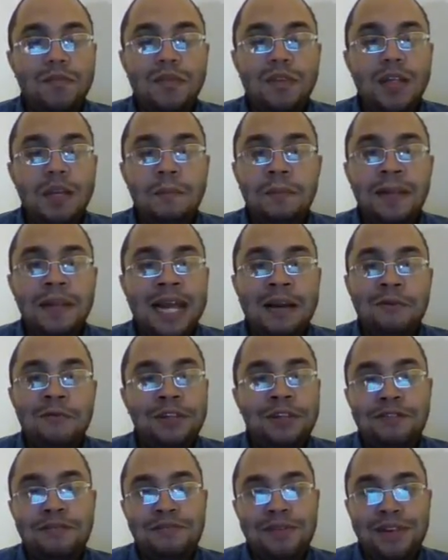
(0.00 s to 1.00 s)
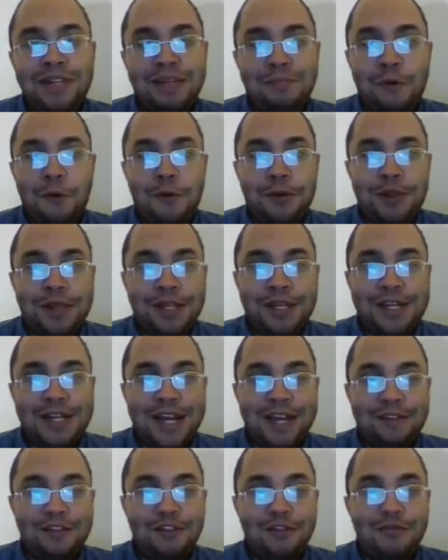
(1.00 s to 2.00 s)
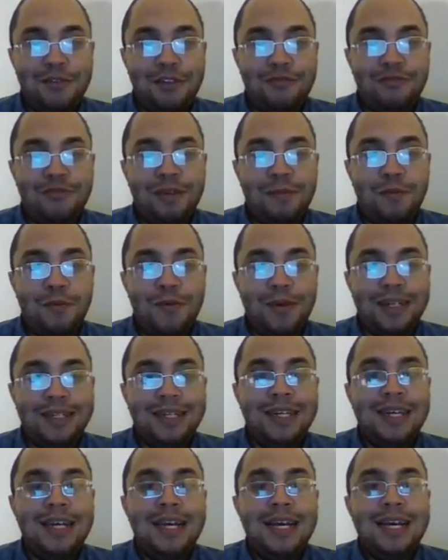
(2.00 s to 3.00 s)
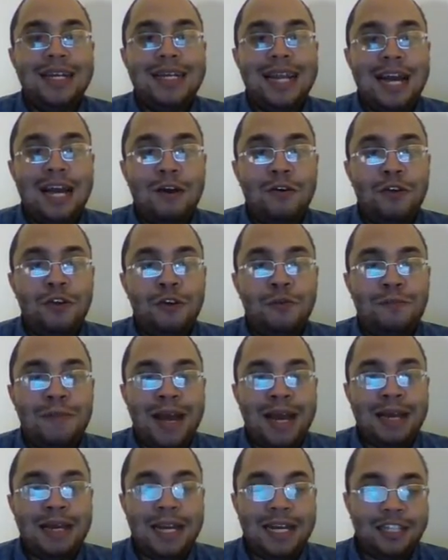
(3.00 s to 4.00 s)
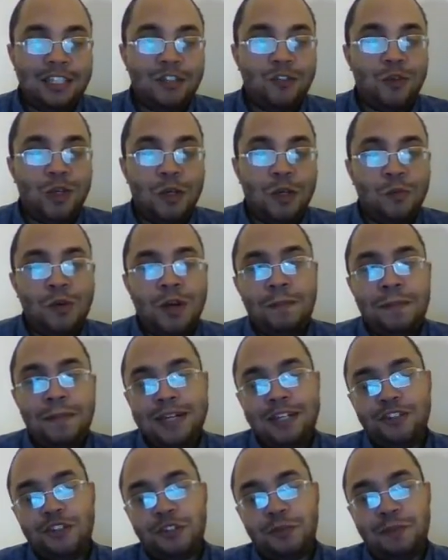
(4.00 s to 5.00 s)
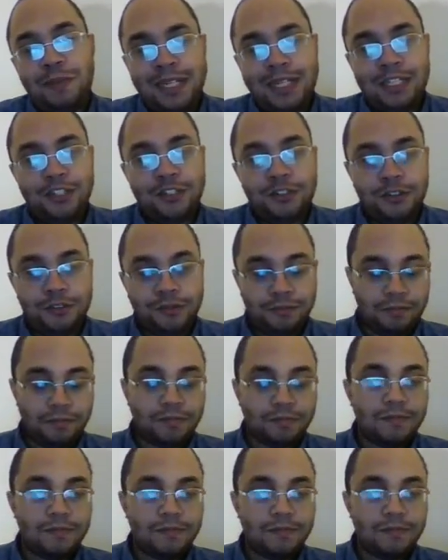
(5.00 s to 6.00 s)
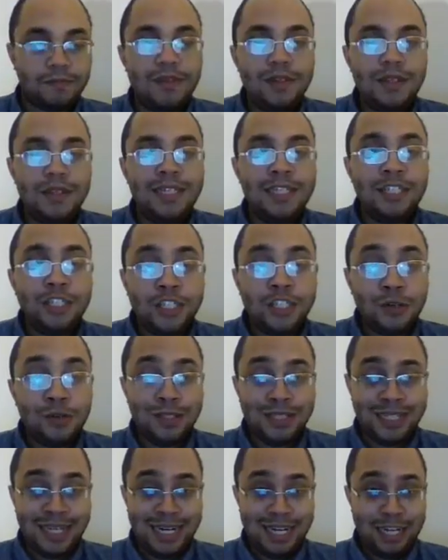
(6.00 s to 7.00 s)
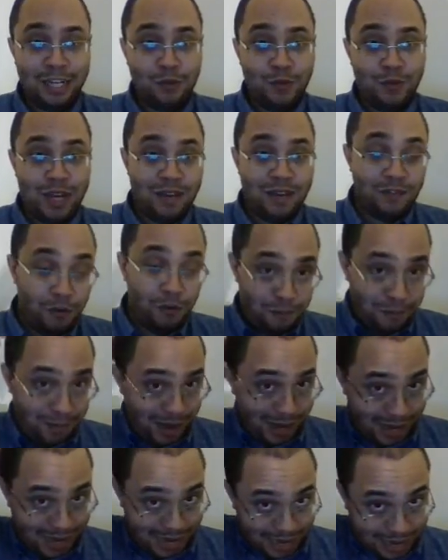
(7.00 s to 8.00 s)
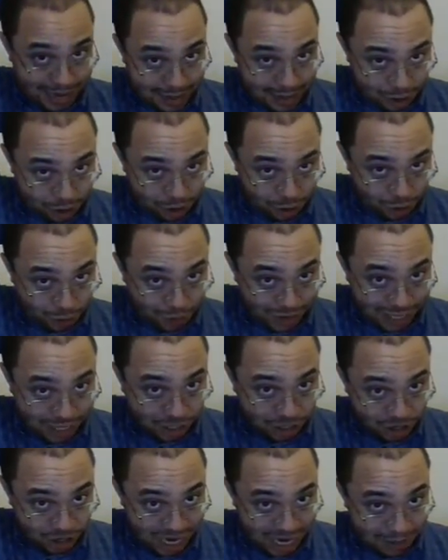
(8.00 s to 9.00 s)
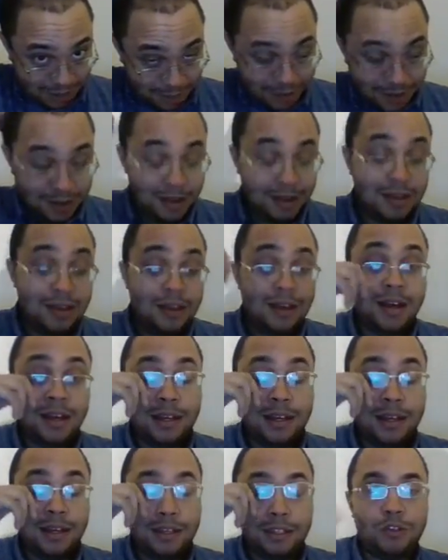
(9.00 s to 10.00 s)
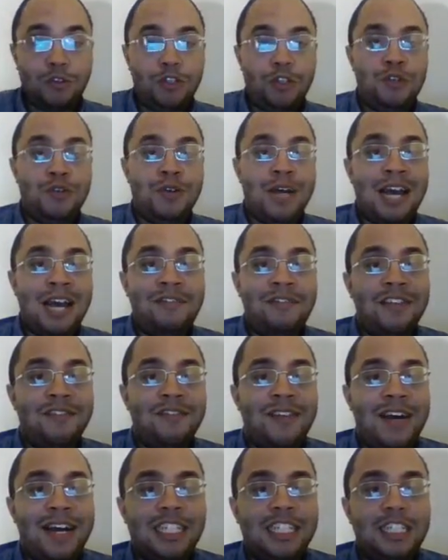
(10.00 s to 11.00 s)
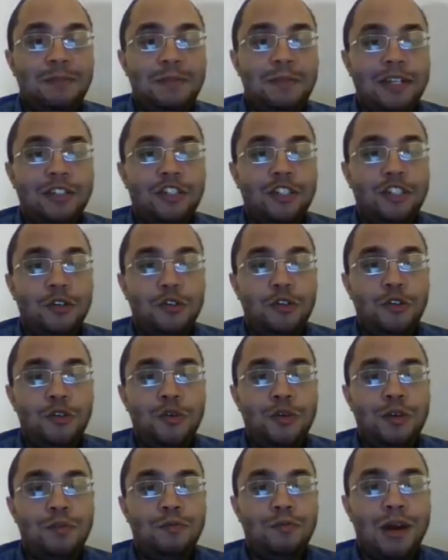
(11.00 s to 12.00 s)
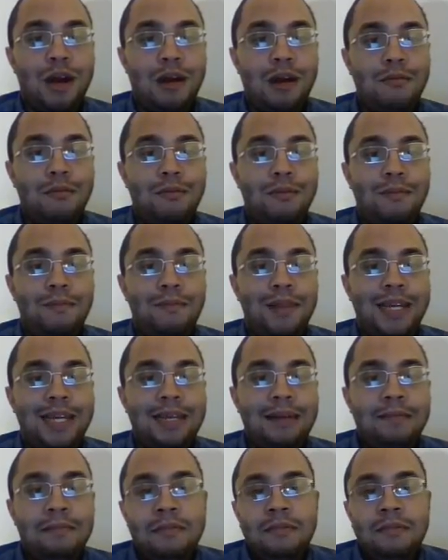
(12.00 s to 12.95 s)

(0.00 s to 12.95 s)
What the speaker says: black would love nothing more than to take the 3-3 point. Now you're back at square one because you're pincered. This stone is getting in the way of you making a 2-eyed shape. So you don't have enough eye space. So you could probably